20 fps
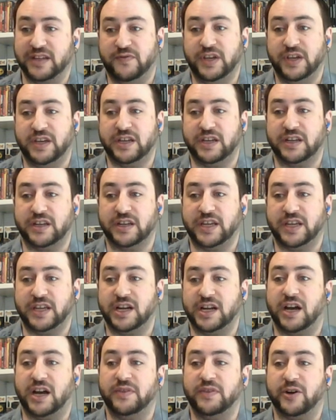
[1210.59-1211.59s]
If he can
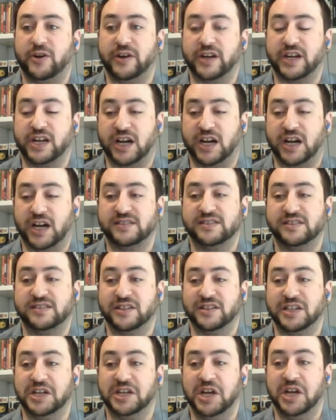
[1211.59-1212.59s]
get on there and
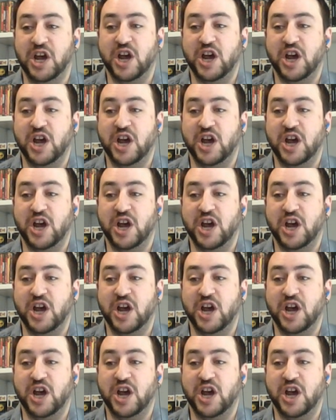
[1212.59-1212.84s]
constantly